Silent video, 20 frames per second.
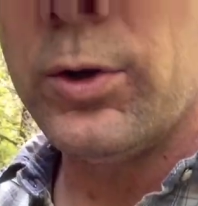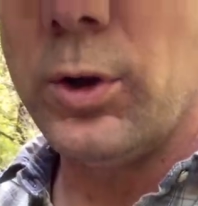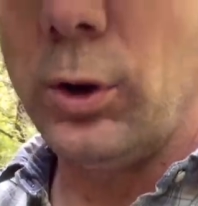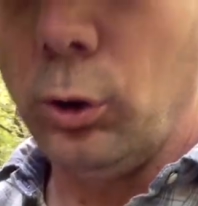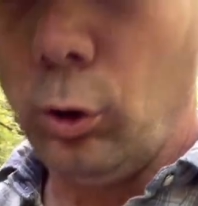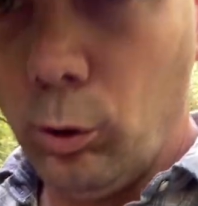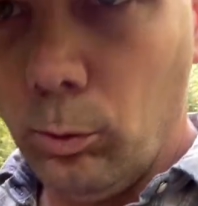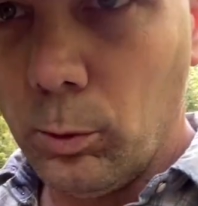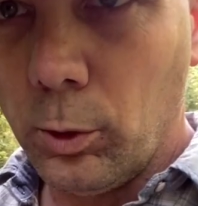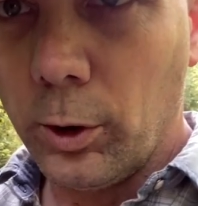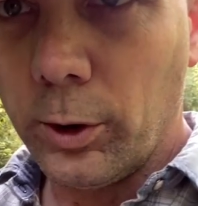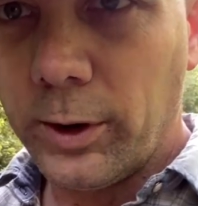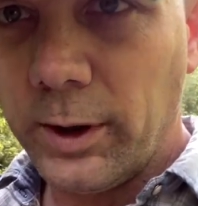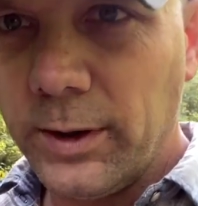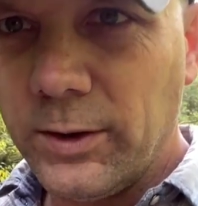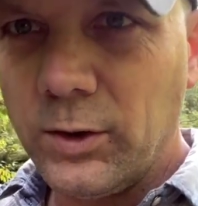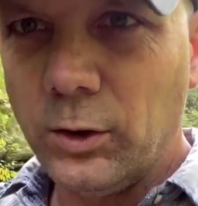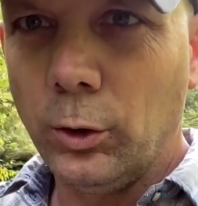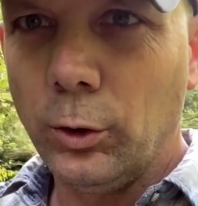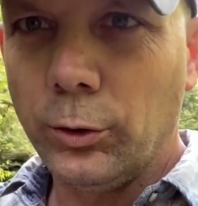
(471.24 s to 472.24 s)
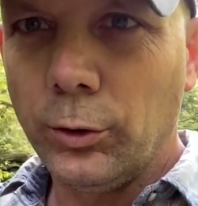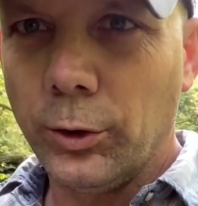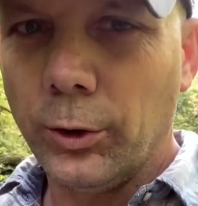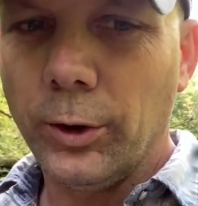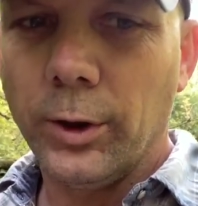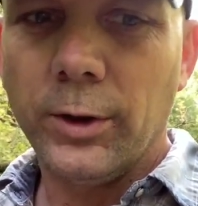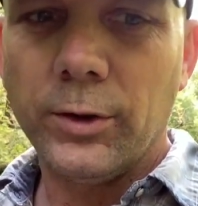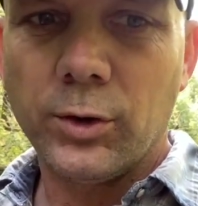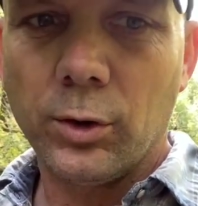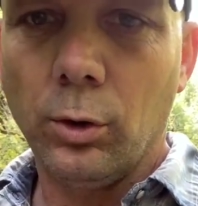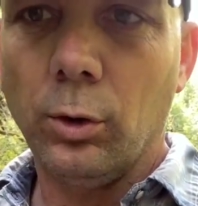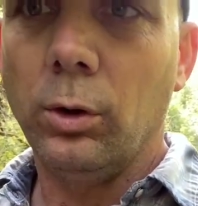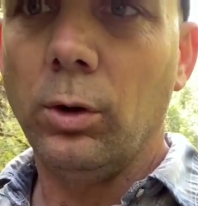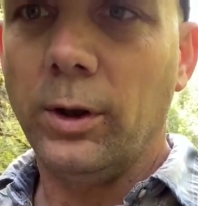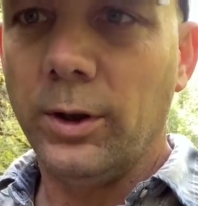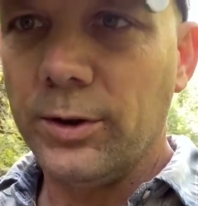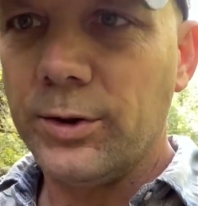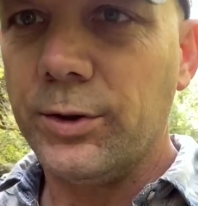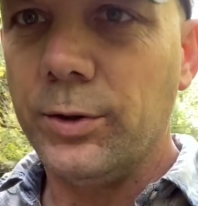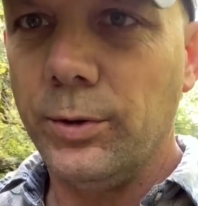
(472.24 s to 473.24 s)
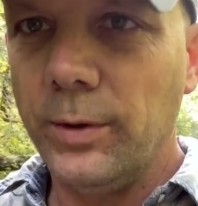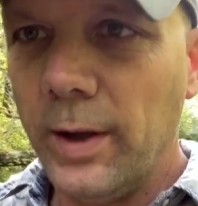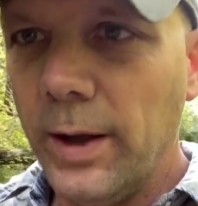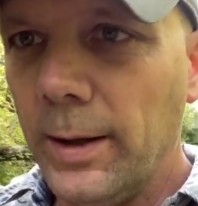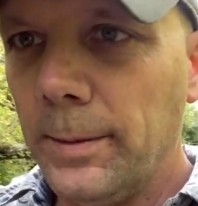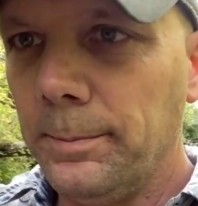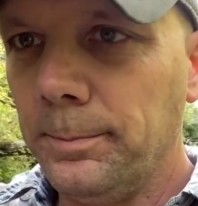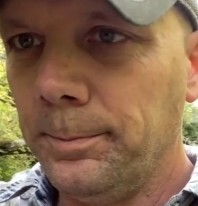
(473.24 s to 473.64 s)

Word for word: a little murky, it's a little dirty, so let's do that.